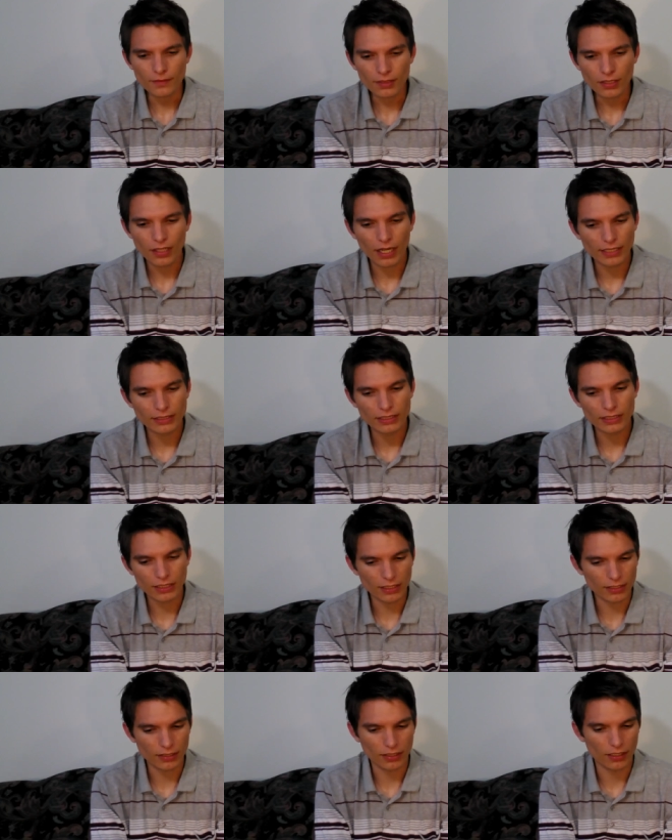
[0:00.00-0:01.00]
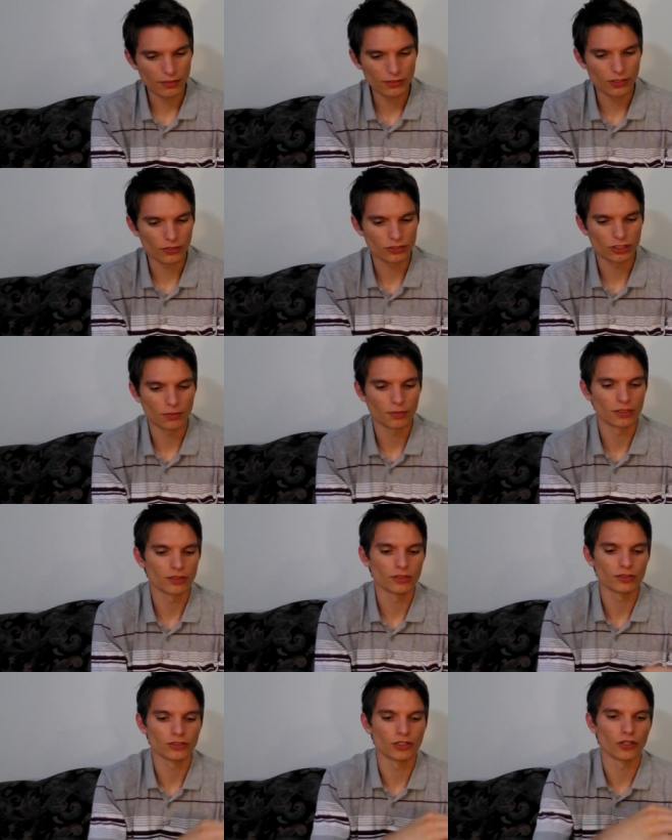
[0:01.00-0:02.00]
idea, you know,
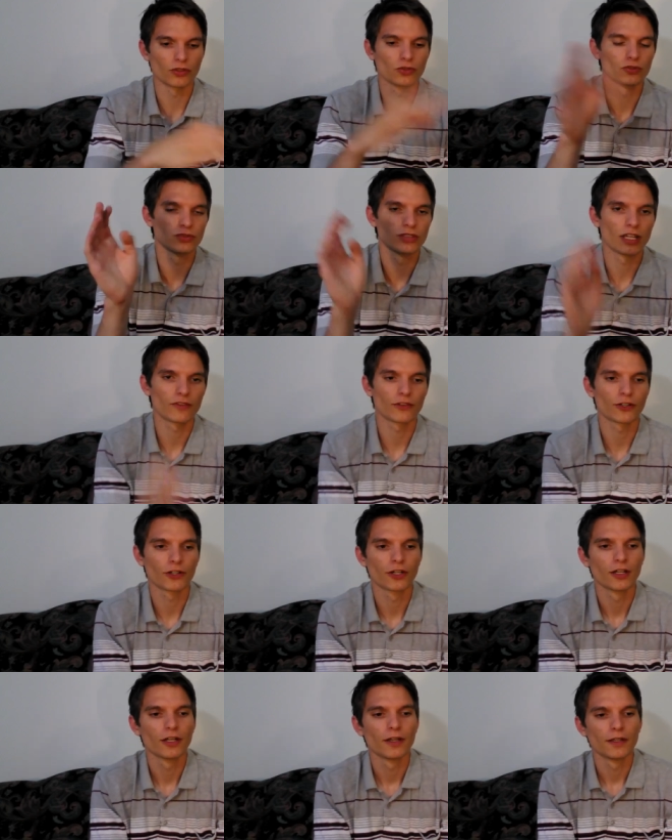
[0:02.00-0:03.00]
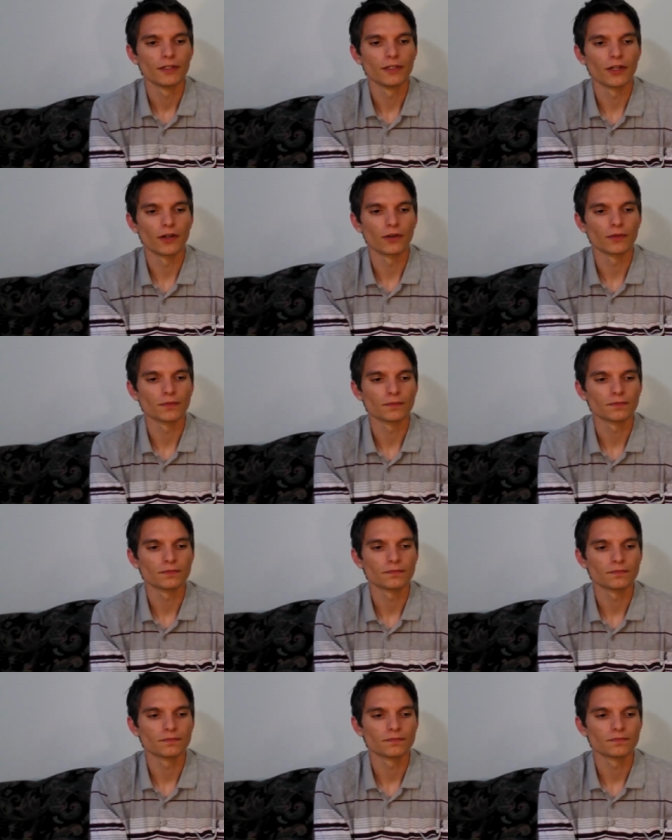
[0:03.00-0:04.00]
someone, you know, who's never, you know,
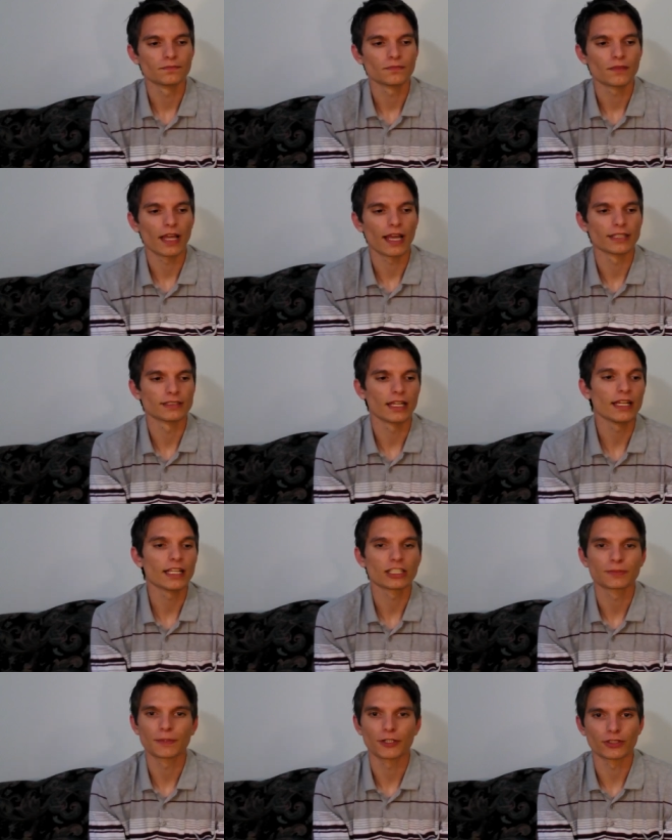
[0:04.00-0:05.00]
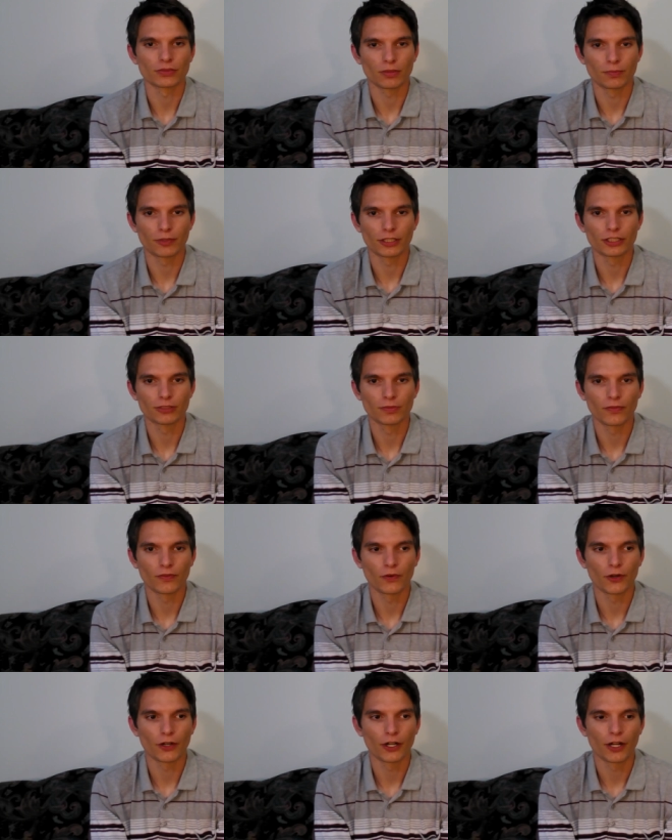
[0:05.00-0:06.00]
has any experience with bridges
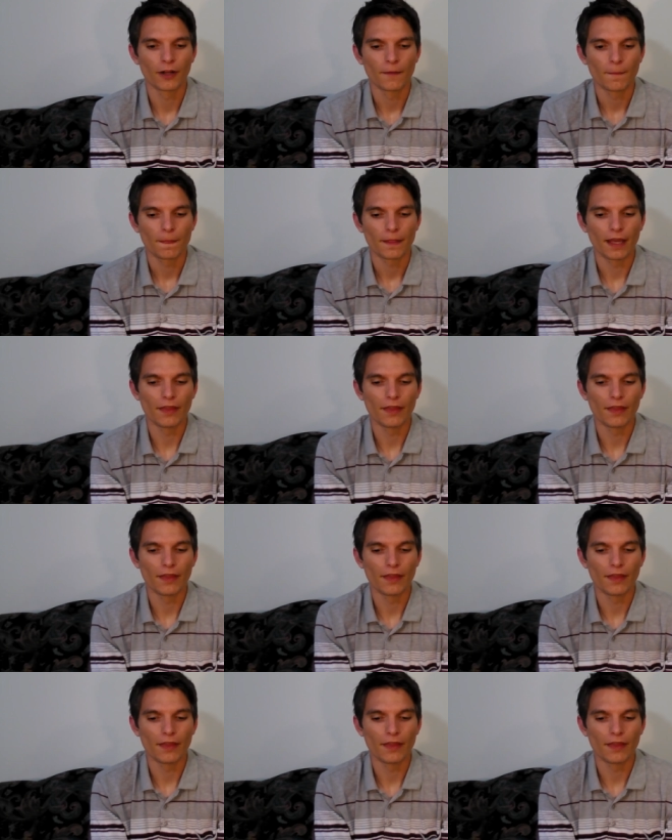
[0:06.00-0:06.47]
before, and